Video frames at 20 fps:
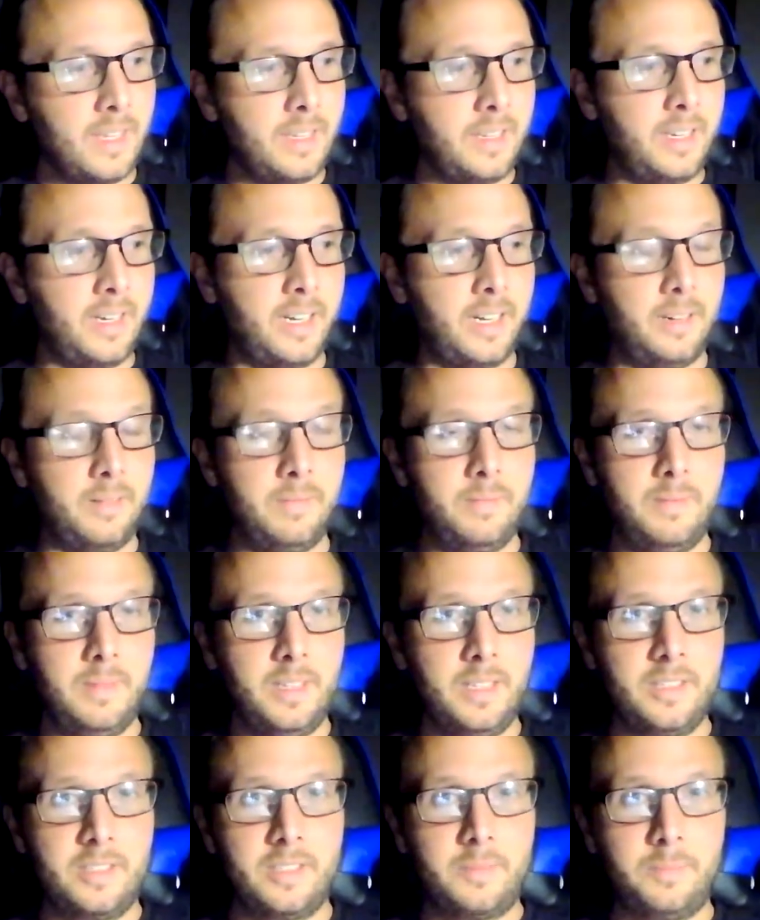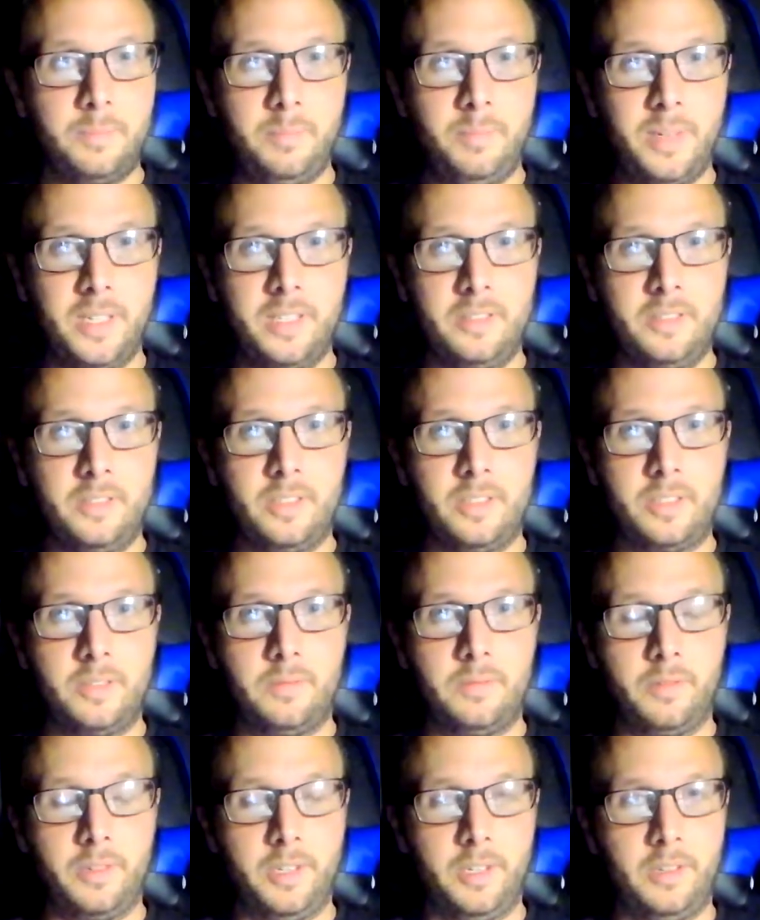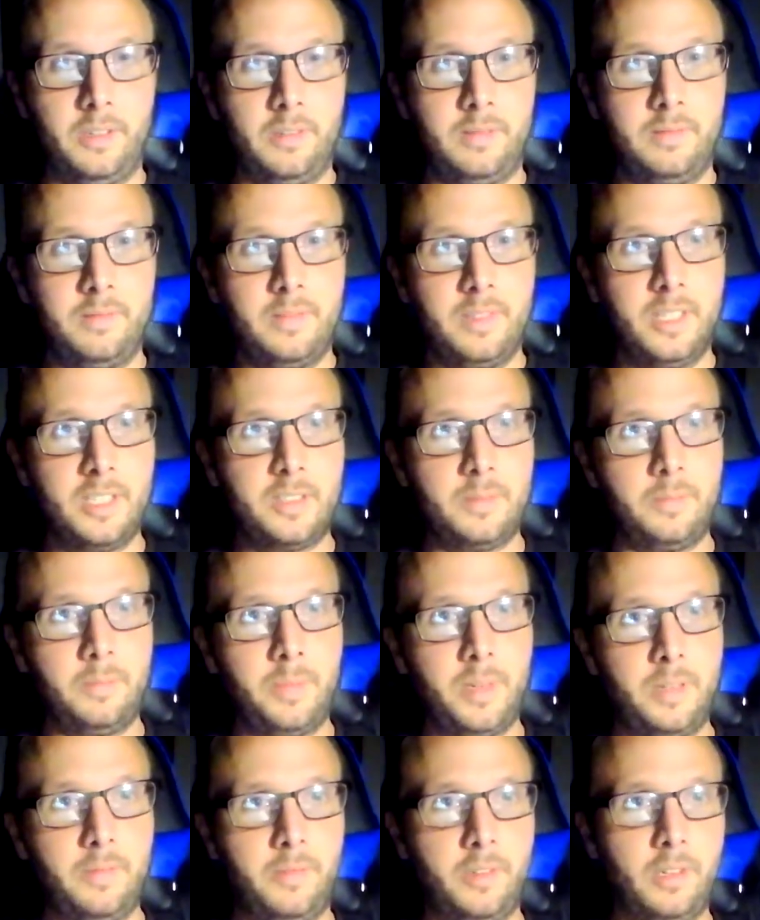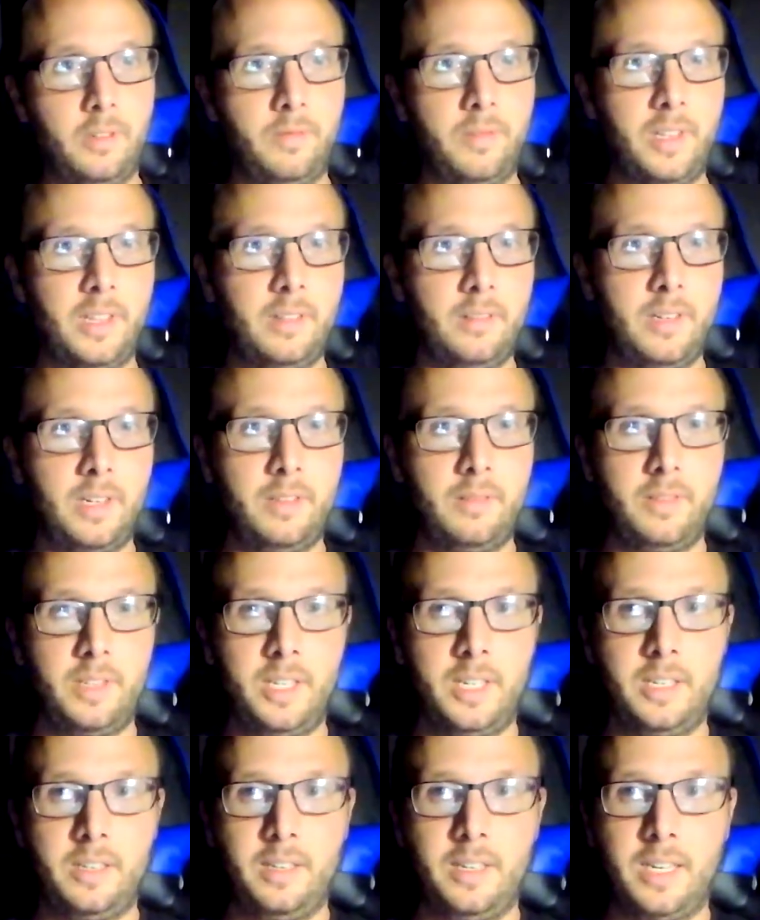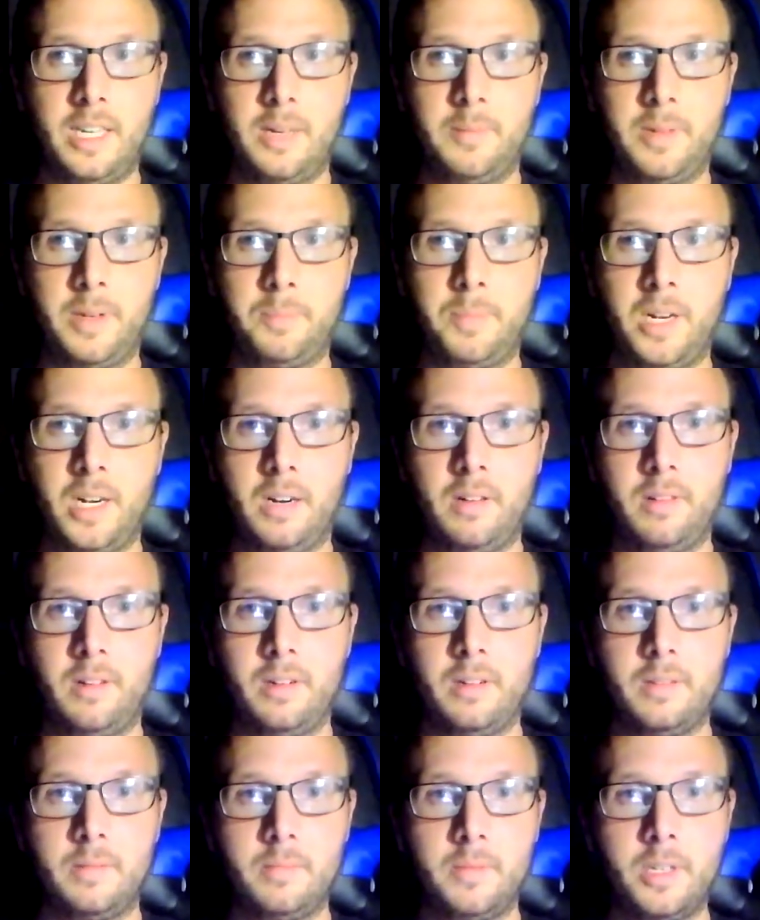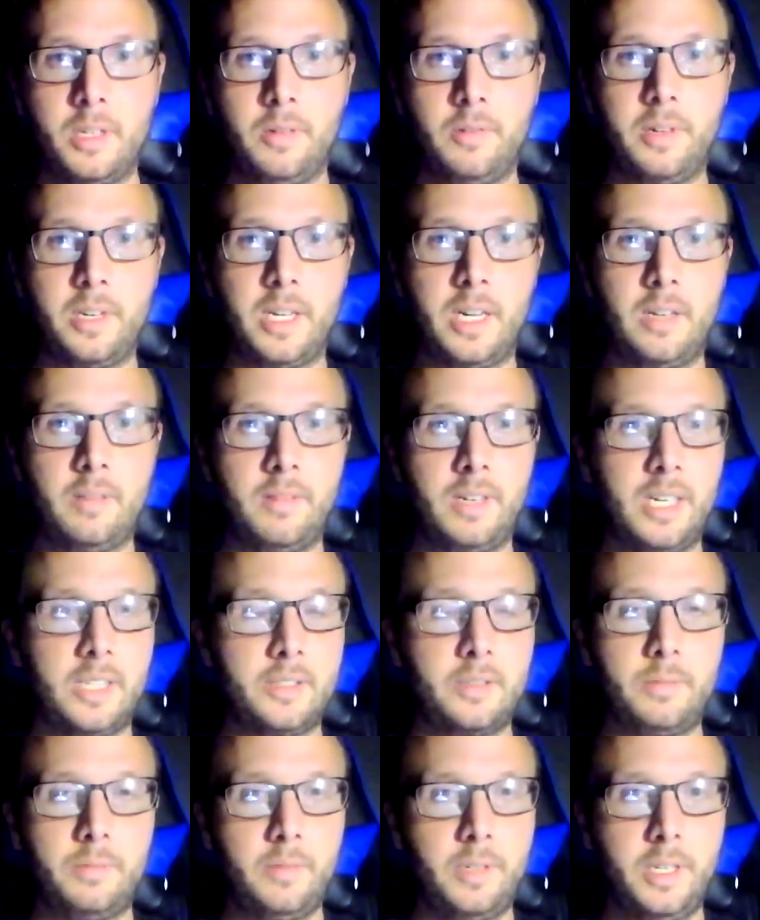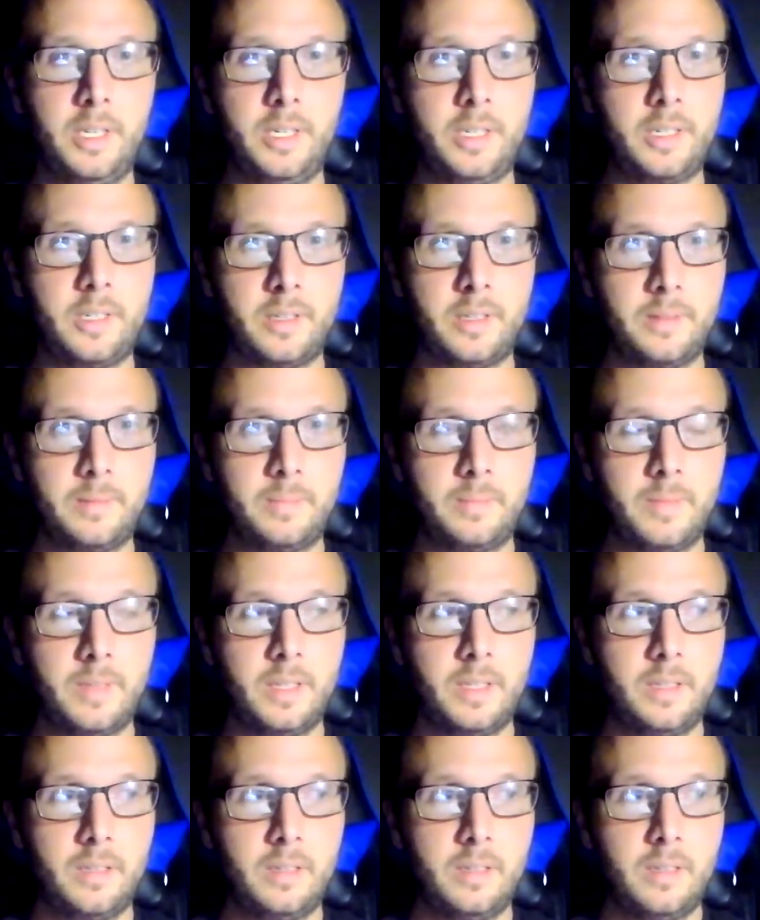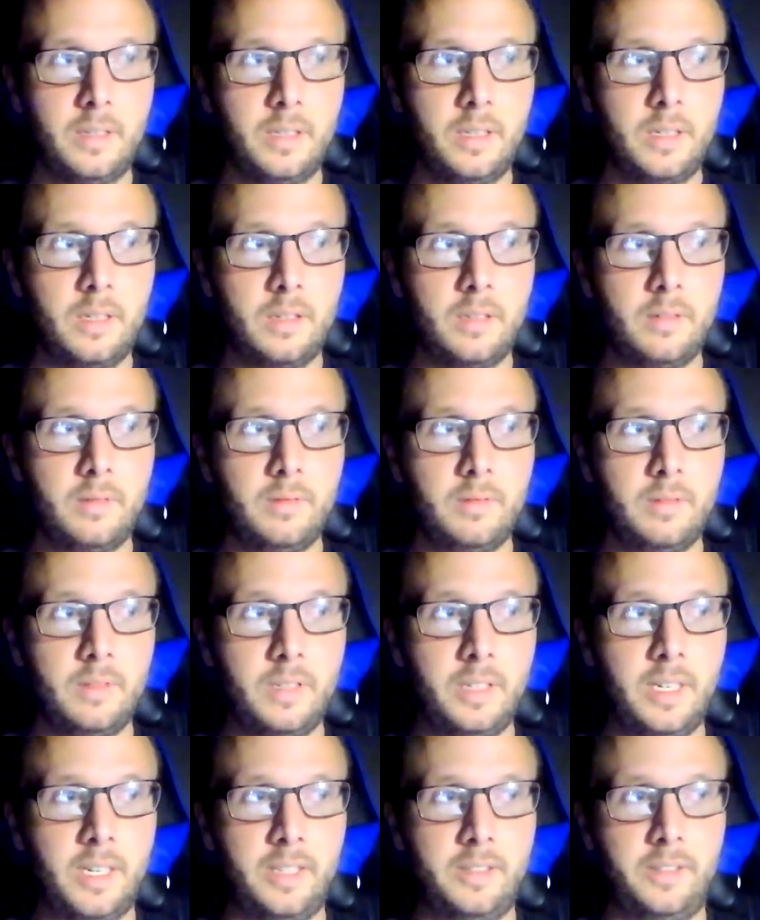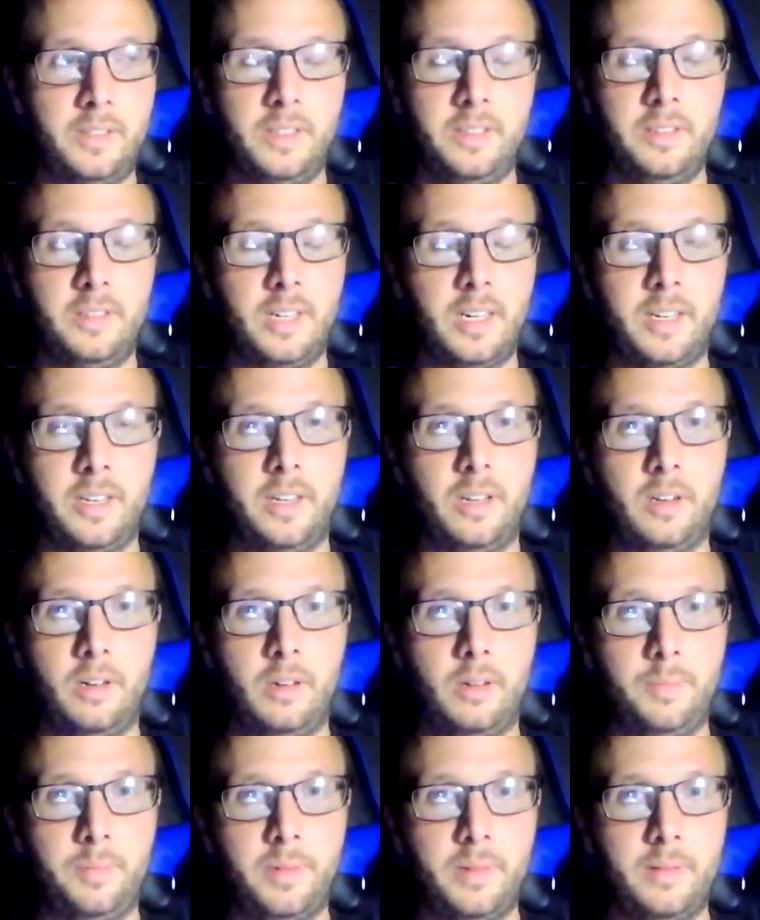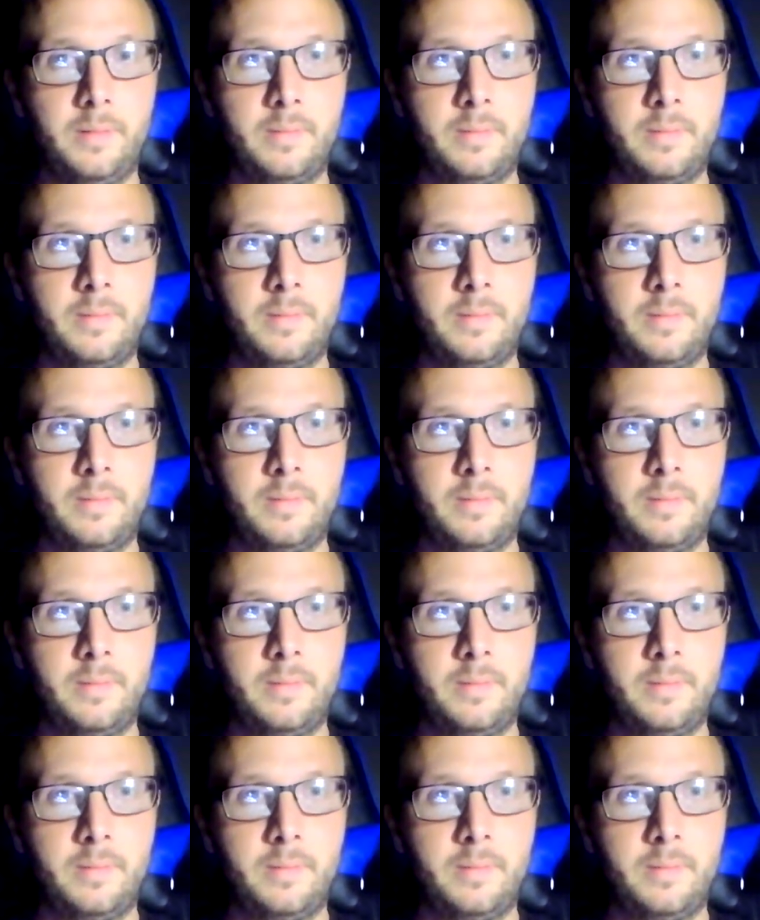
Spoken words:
yeah, it's been just real. It's been real rough lately. Yeah, my power going out last week, yeah, did not help.